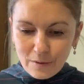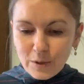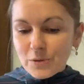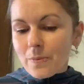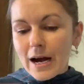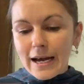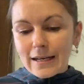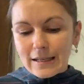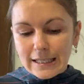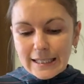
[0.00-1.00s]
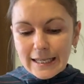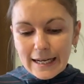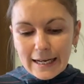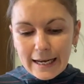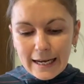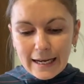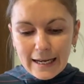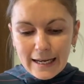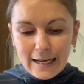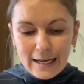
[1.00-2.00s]
With buying and selling,
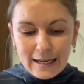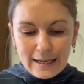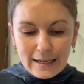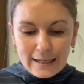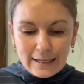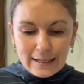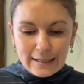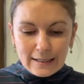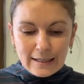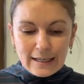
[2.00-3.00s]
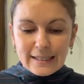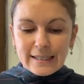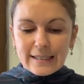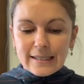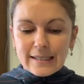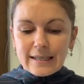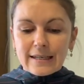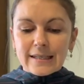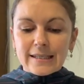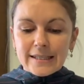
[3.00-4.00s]
it is
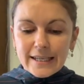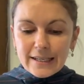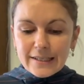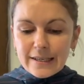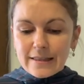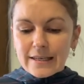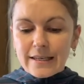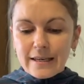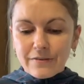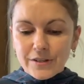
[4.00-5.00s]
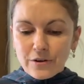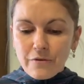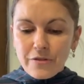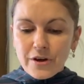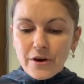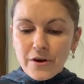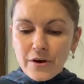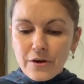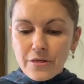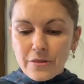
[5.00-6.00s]
in exchanging the gifts of the
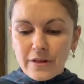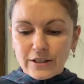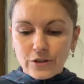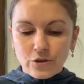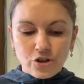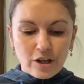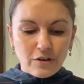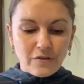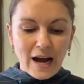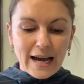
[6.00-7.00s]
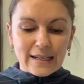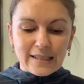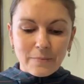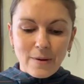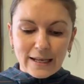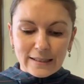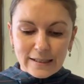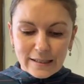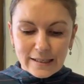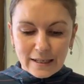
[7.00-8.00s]
earth that you shall find
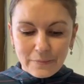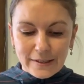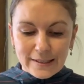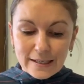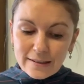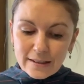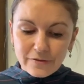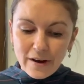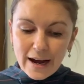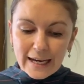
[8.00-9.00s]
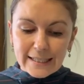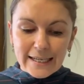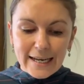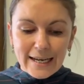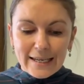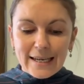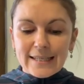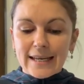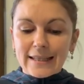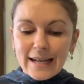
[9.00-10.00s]
abundance and be satisfied.
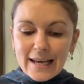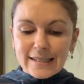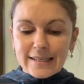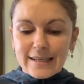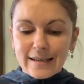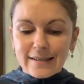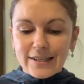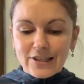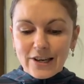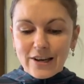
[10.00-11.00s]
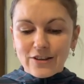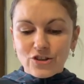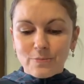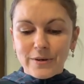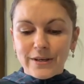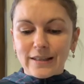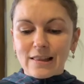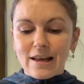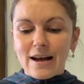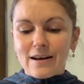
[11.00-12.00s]
Yet unless the exchange be
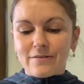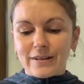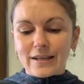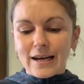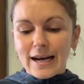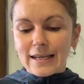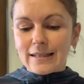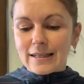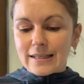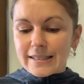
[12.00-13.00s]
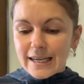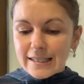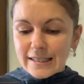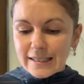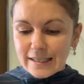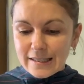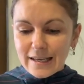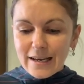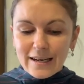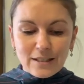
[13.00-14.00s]
in love and kindly
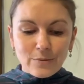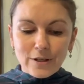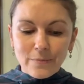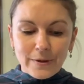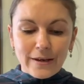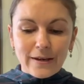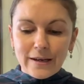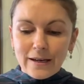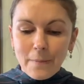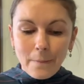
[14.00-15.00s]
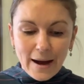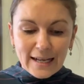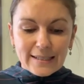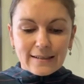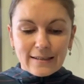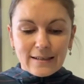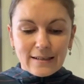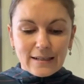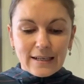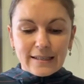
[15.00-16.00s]
justice, it will be but
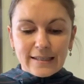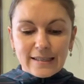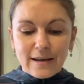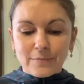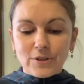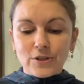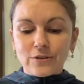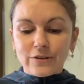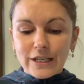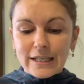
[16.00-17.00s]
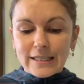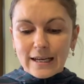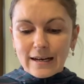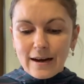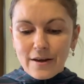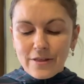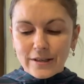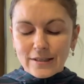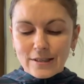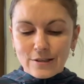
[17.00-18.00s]
lead some to greed and
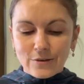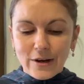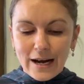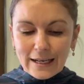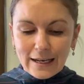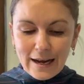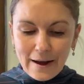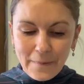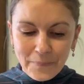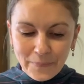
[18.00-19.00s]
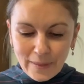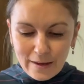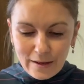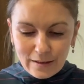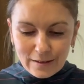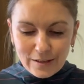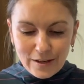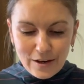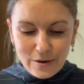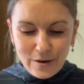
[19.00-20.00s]
others to hunger. So